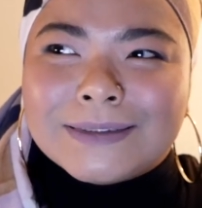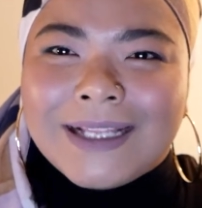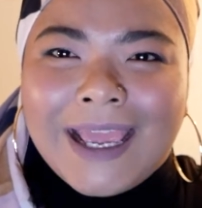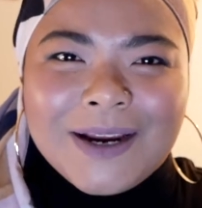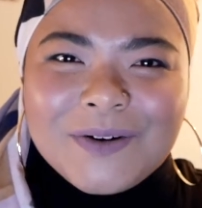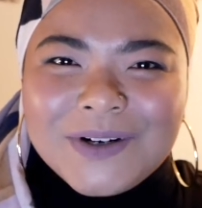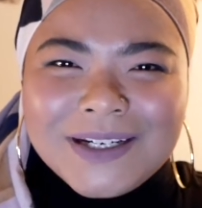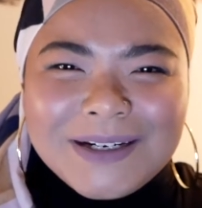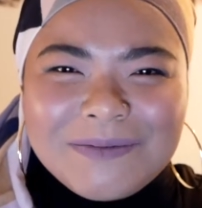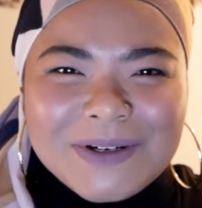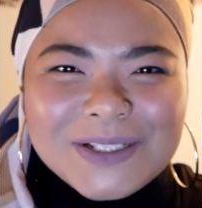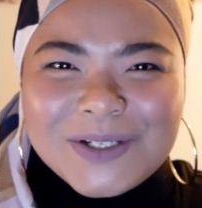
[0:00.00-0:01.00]
angry
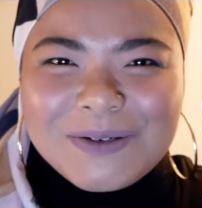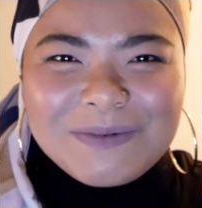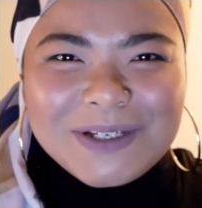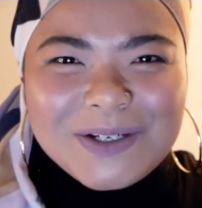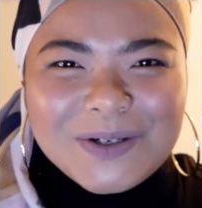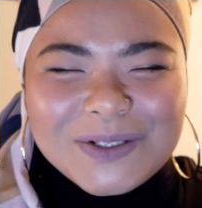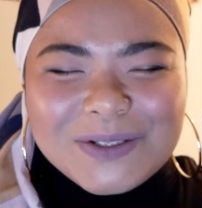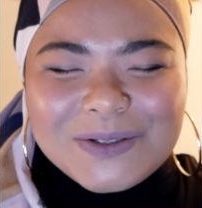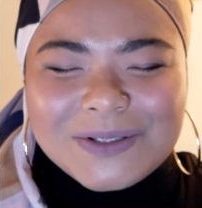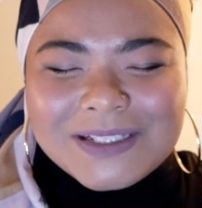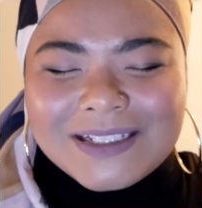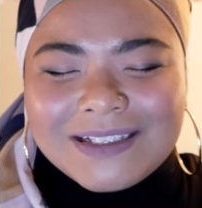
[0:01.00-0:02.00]
that my script didn't got
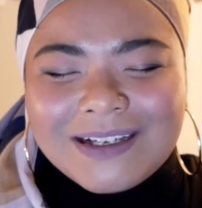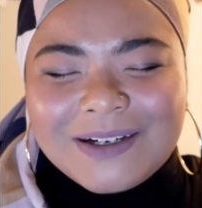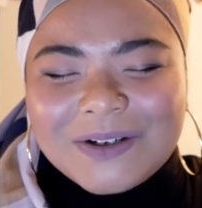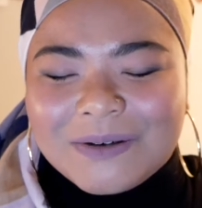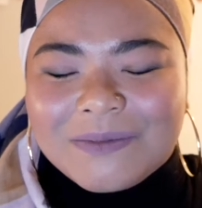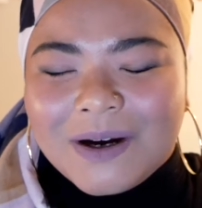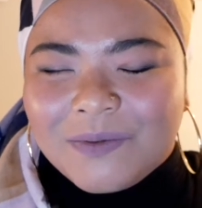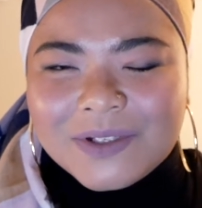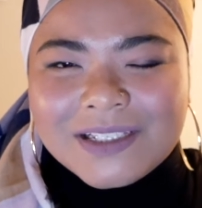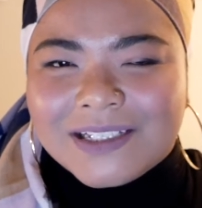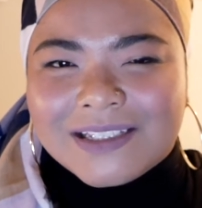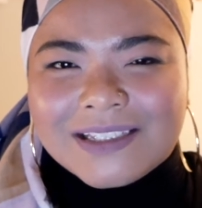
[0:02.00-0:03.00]
chosen. I know, I
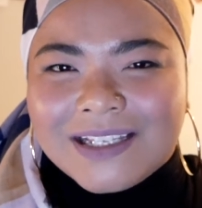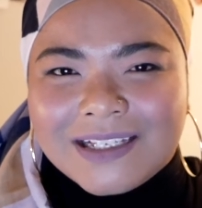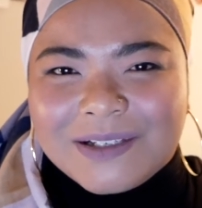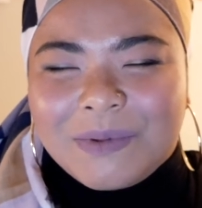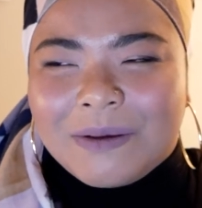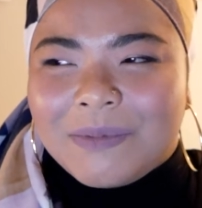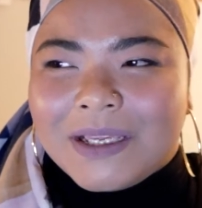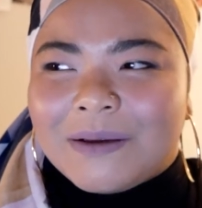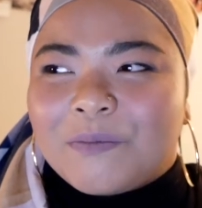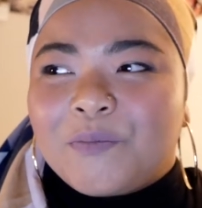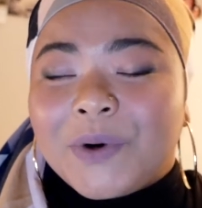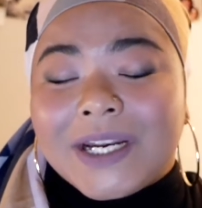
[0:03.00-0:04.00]
was just such a baby.
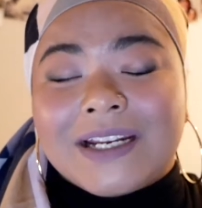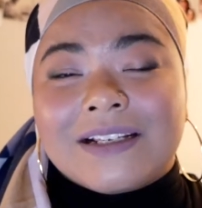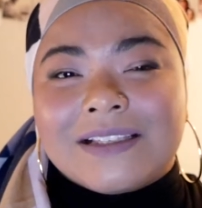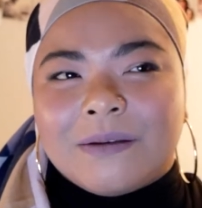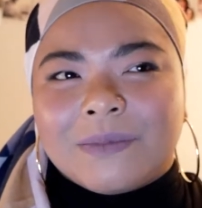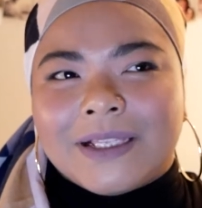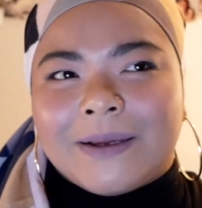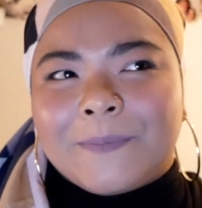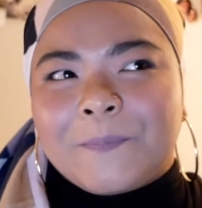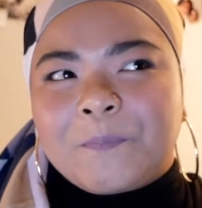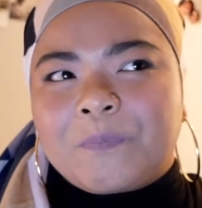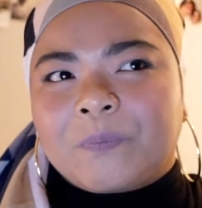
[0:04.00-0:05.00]
But at the same
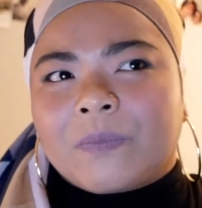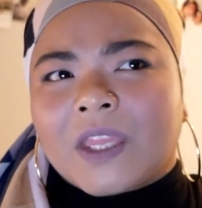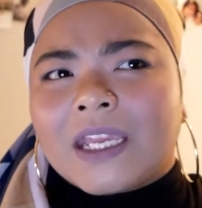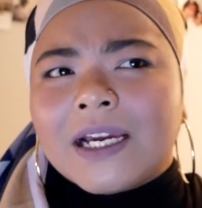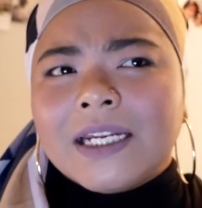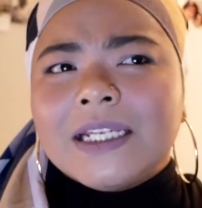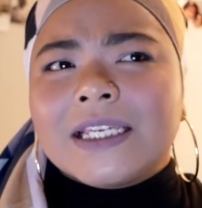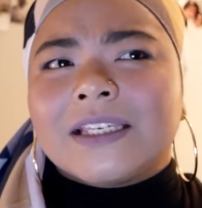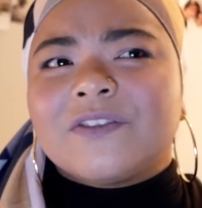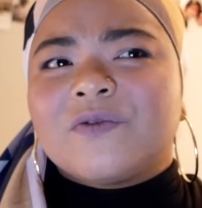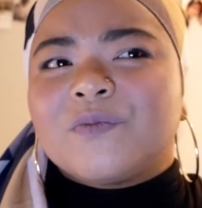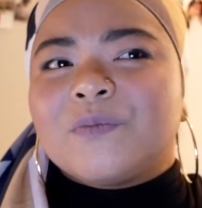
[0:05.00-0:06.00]
time, it kind of
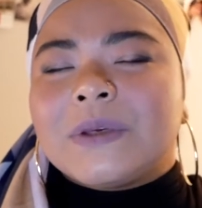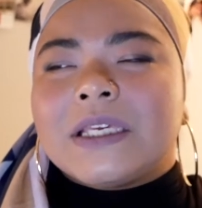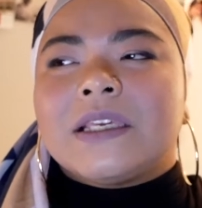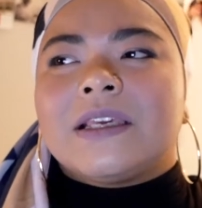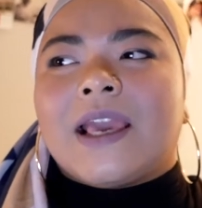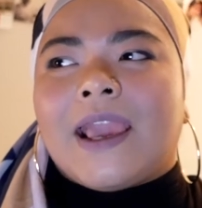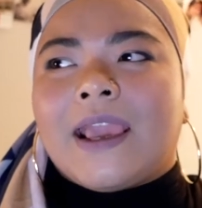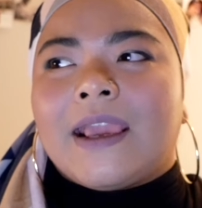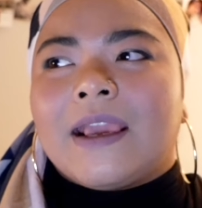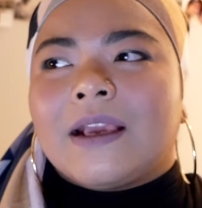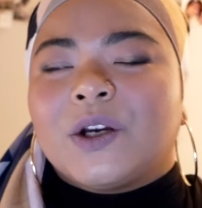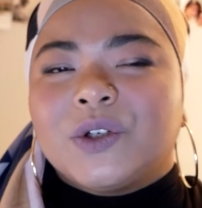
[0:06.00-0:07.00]
gave me
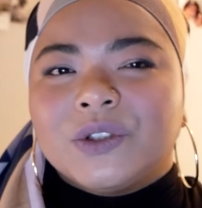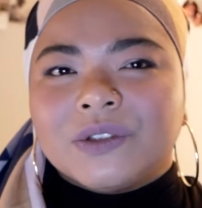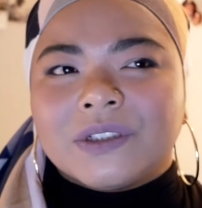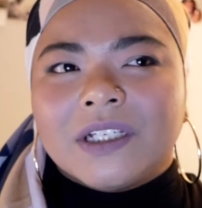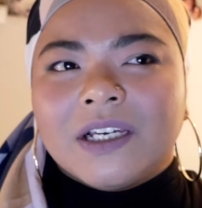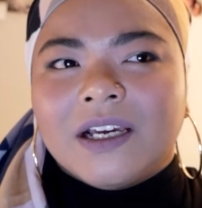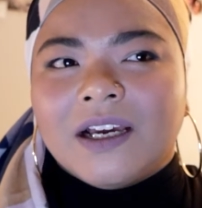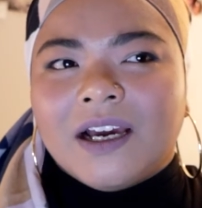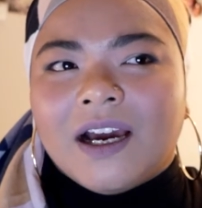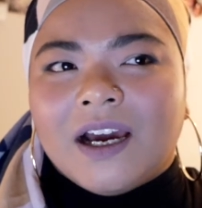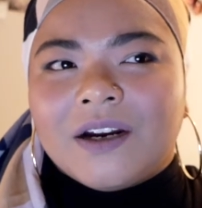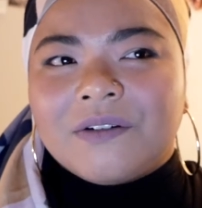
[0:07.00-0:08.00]
a good
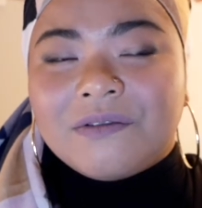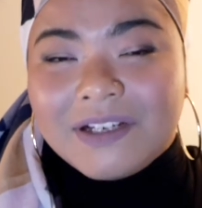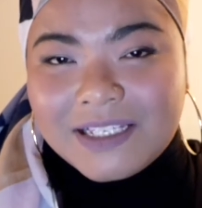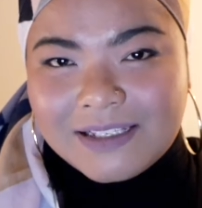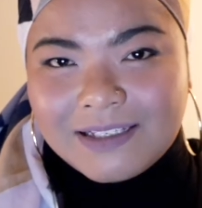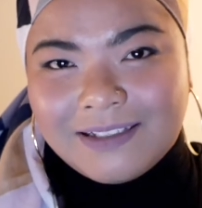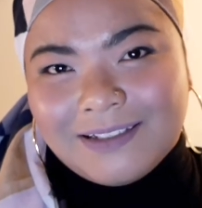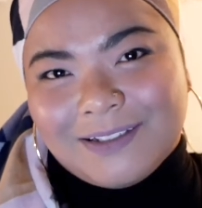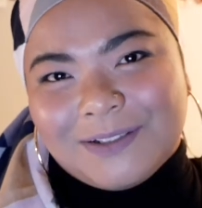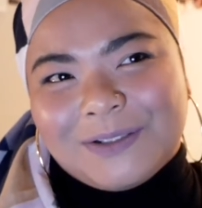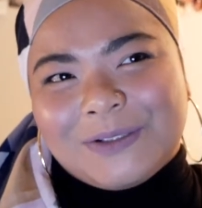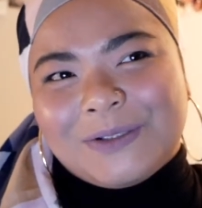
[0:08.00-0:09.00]

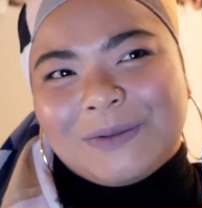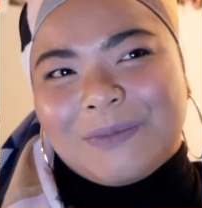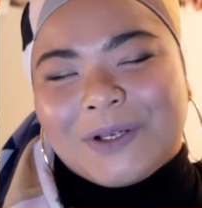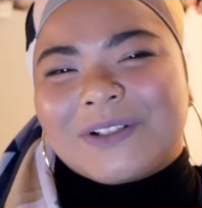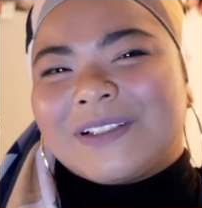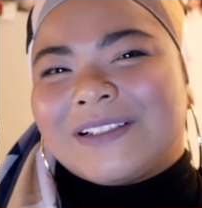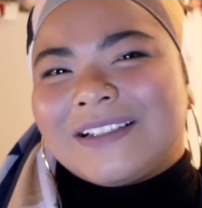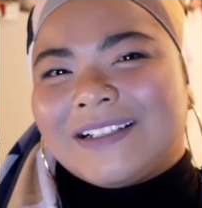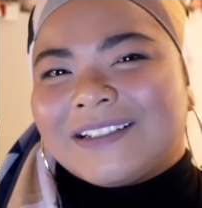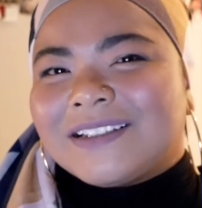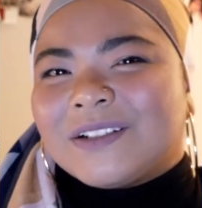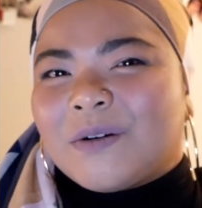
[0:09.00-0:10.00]
reason to, because
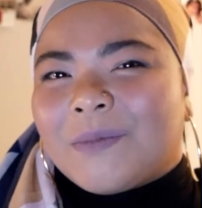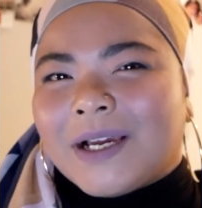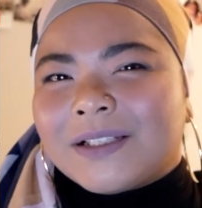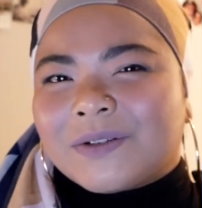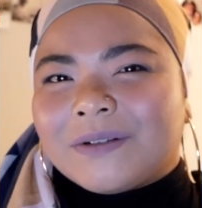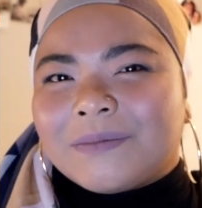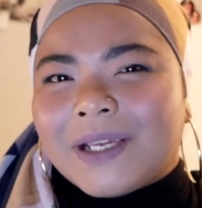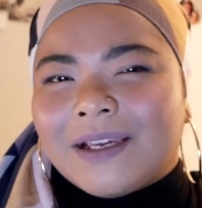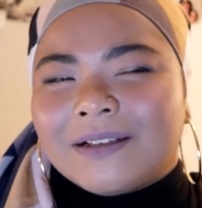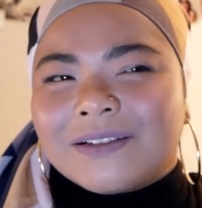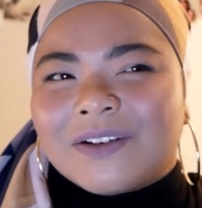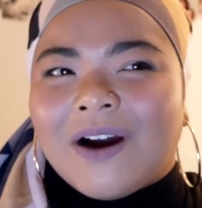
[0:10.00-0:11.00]
it's not my script,
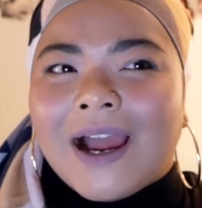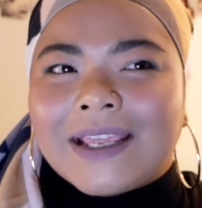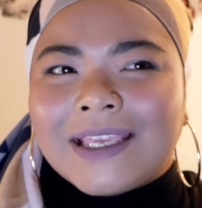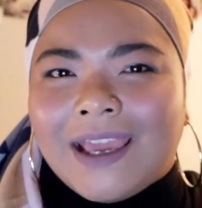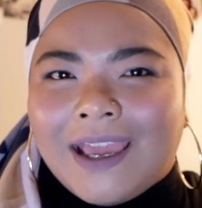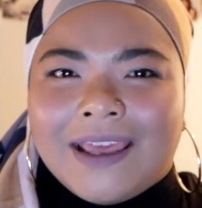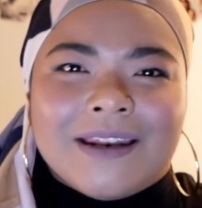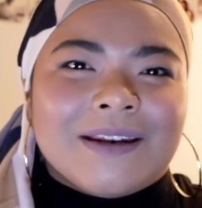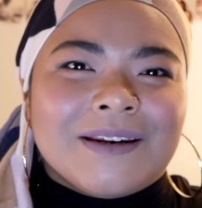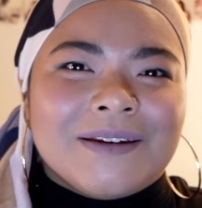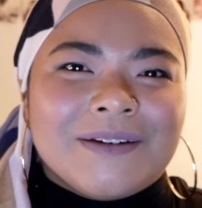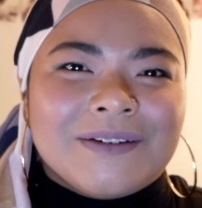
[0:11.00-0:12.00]
yeah? So I
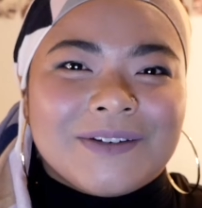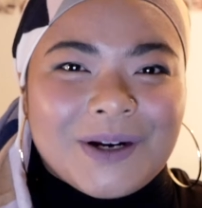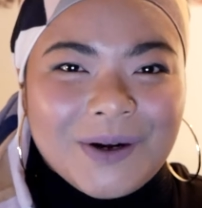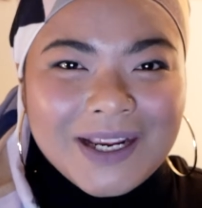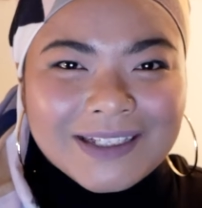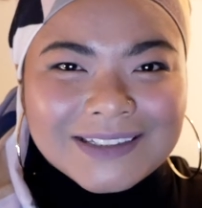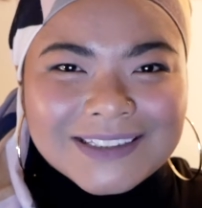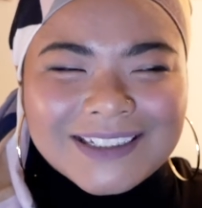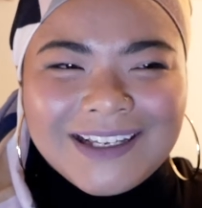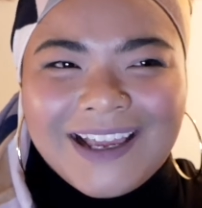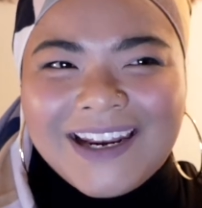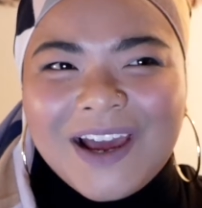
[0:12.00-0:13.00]
can direct.
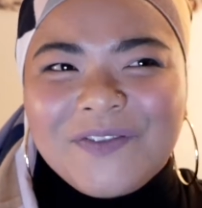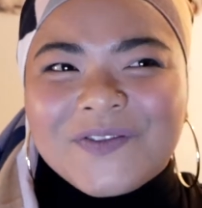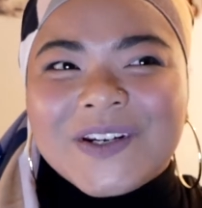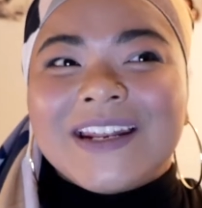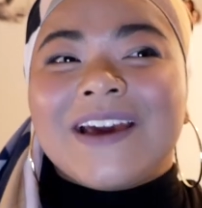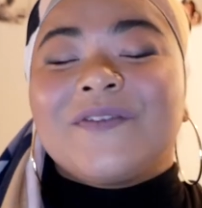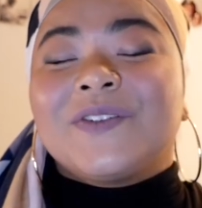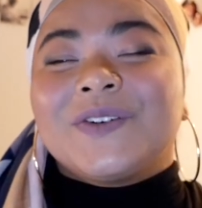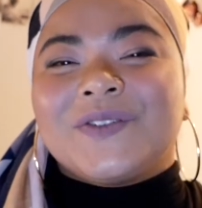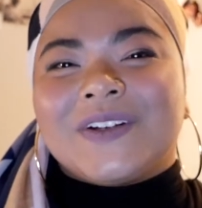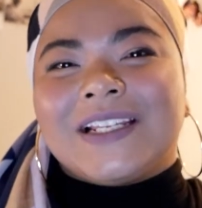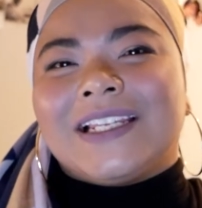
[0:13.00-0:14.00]
And I've never
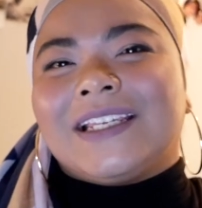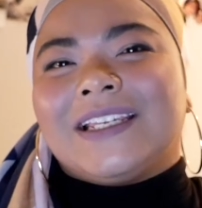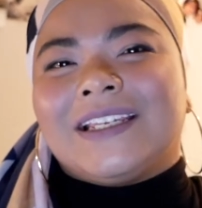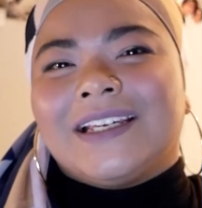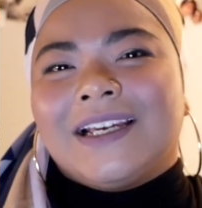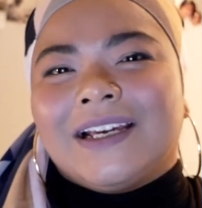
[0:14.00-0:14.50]
really